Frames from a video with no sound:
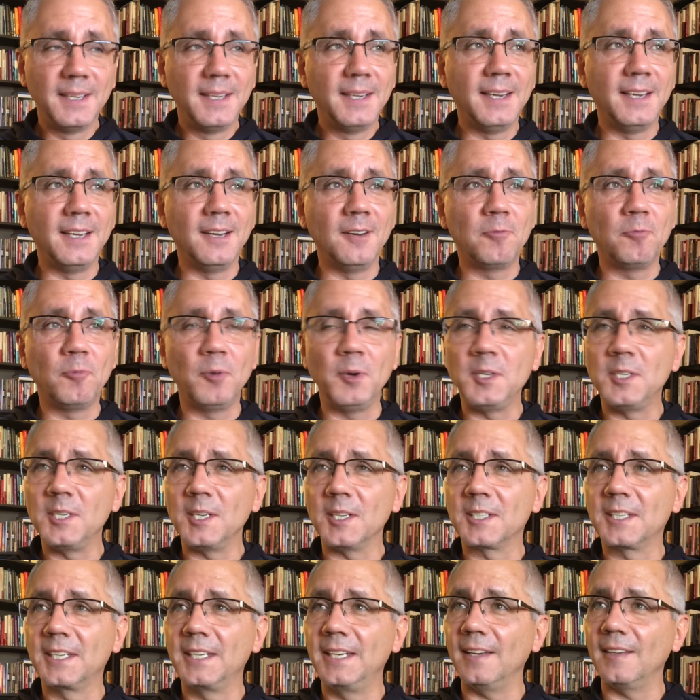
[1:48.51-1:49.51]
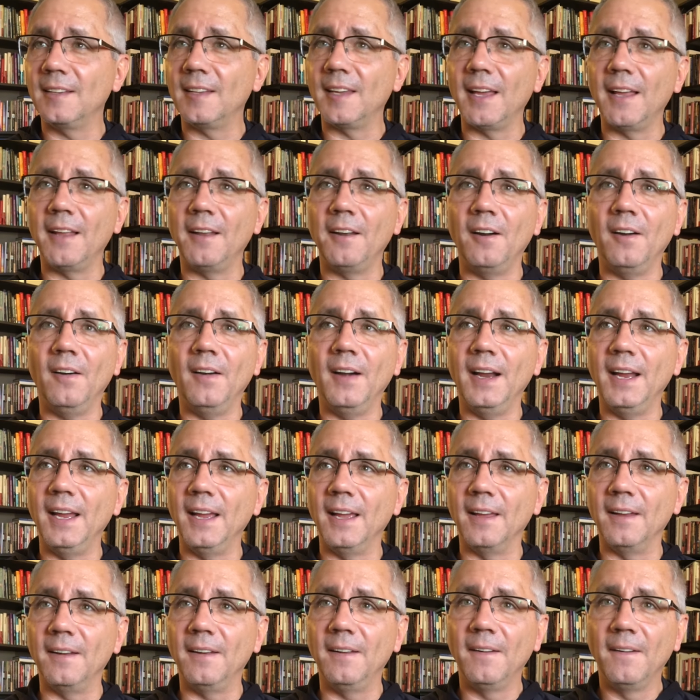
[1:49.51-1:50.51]
And if we just get that in our
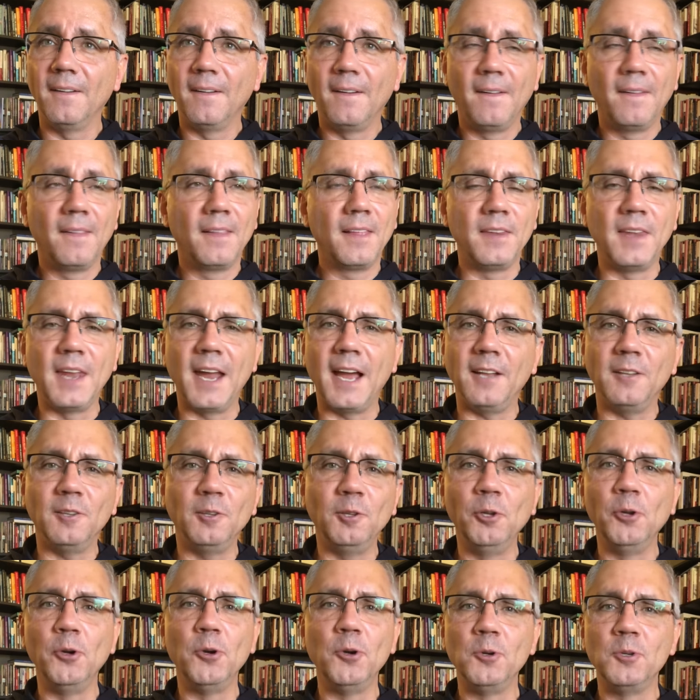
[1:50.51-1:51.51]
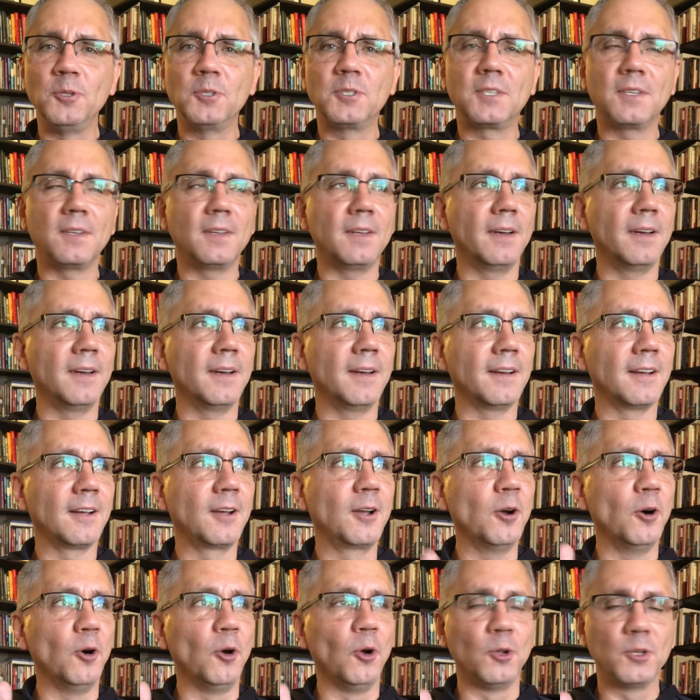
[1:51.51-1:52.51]
head, not lose
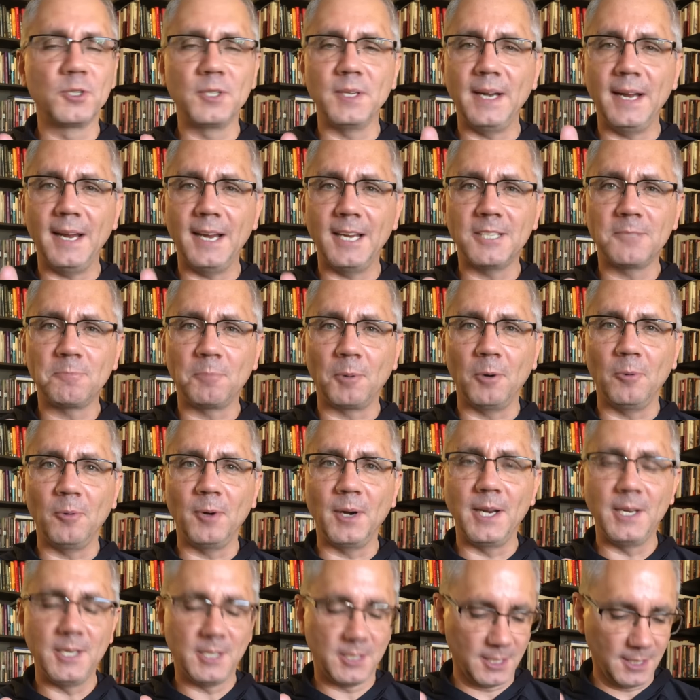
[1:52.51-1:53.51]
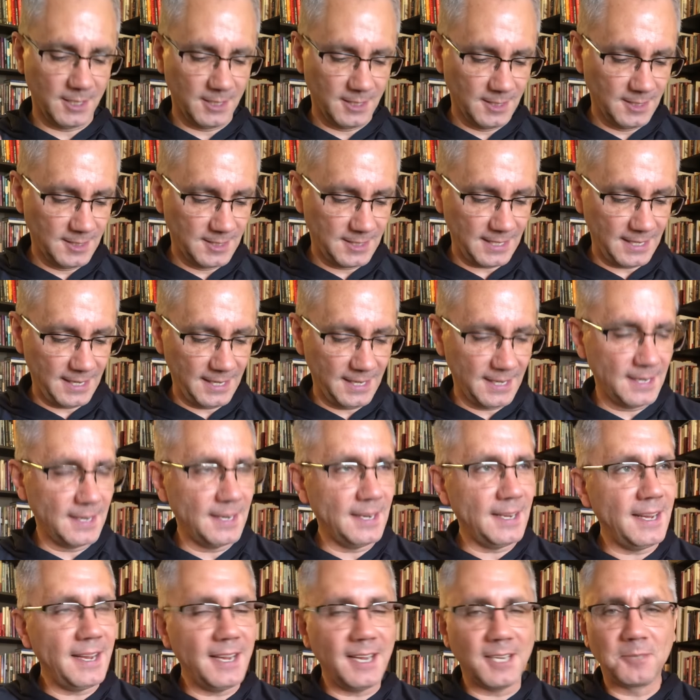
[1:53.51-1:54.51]
goals and aspirations
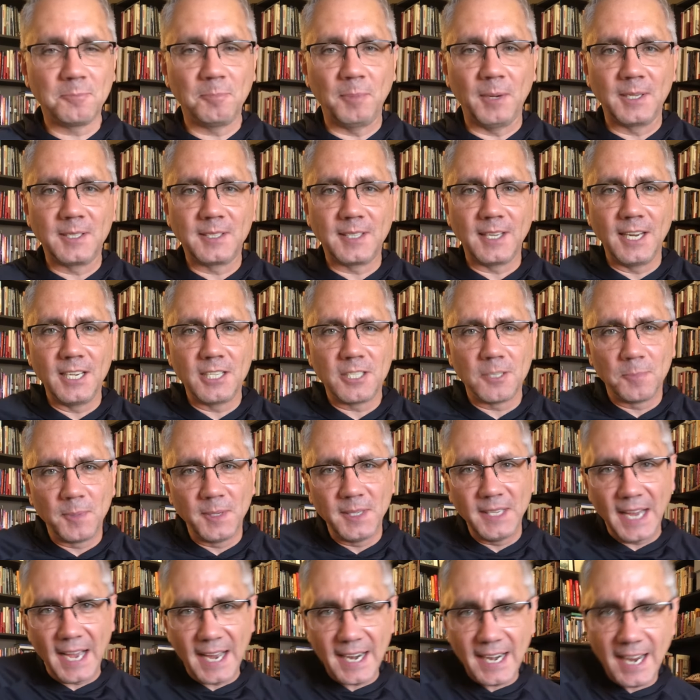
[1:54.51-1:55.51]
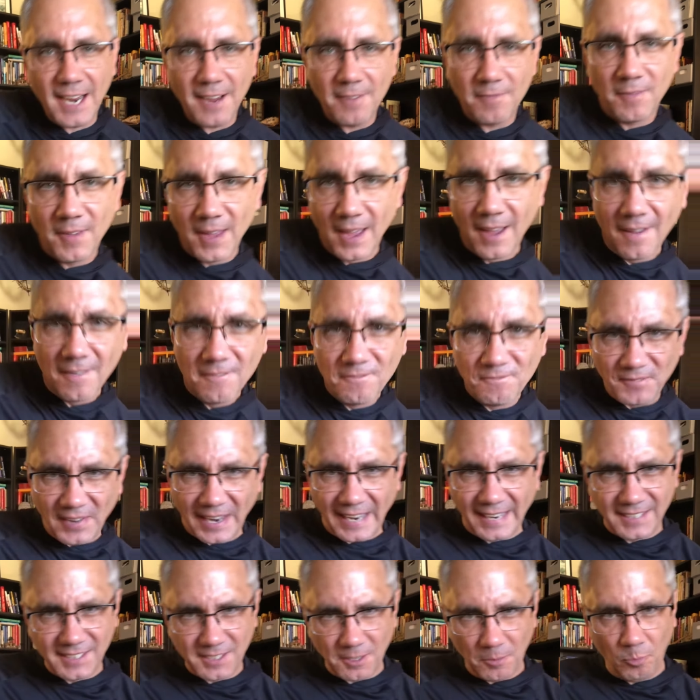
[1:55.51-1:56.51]
and expectations, but not have
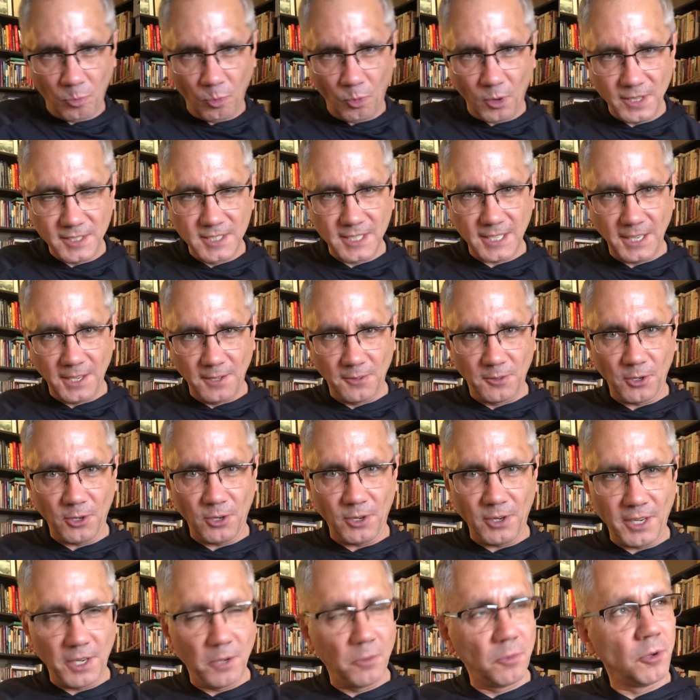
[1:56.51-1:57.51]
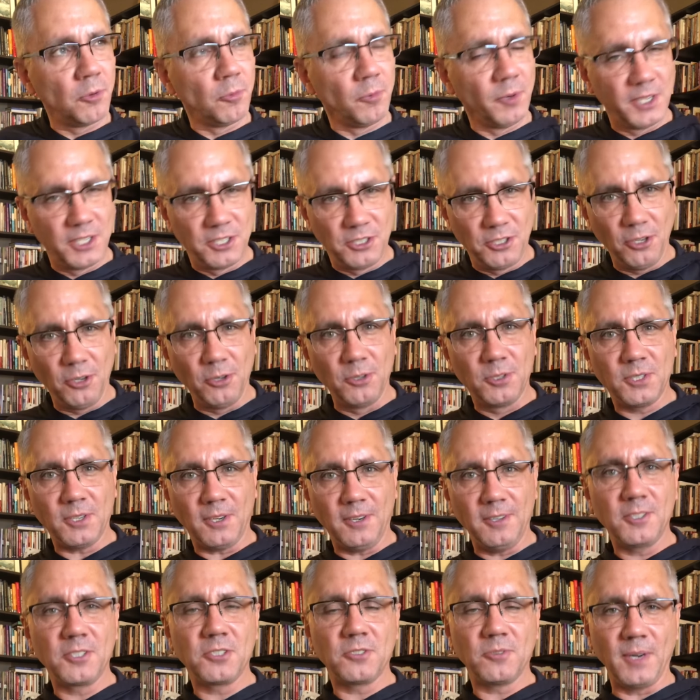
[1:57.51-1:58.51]
phantom ones either, it will reduce
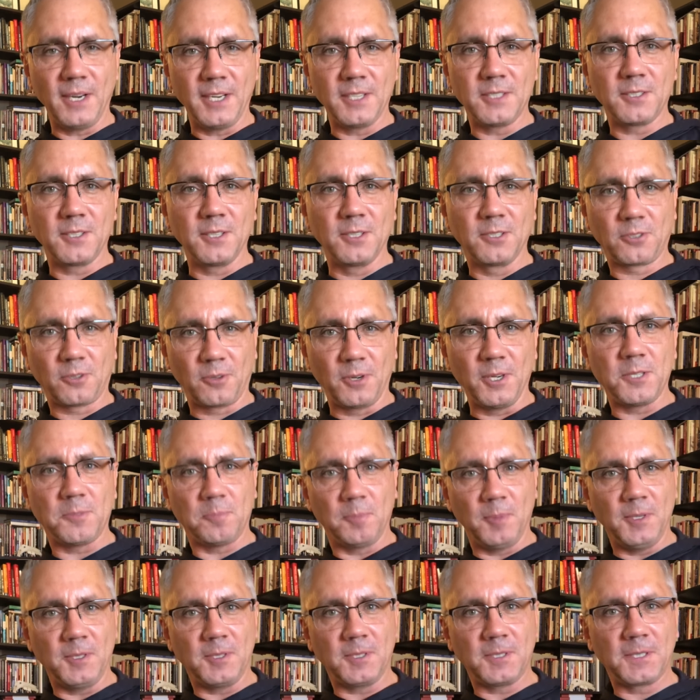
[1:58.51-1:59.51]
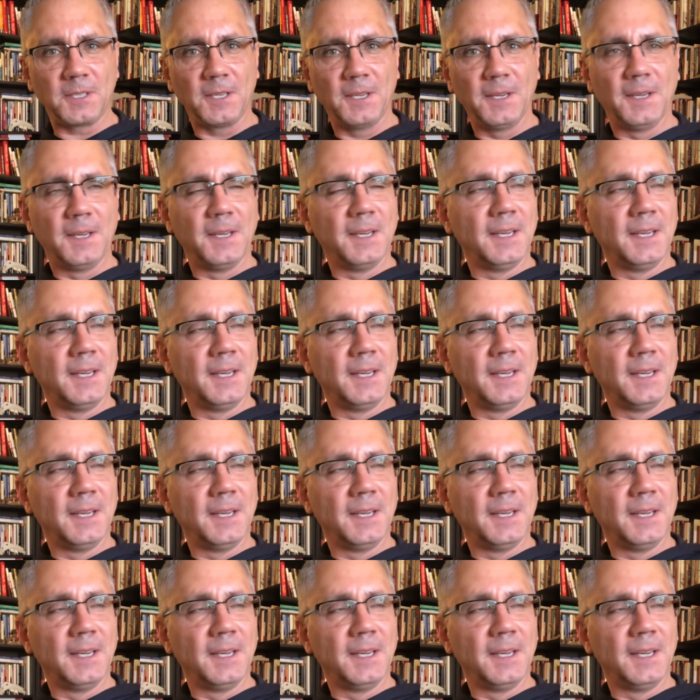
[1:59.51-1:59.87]
our stress this Christmas.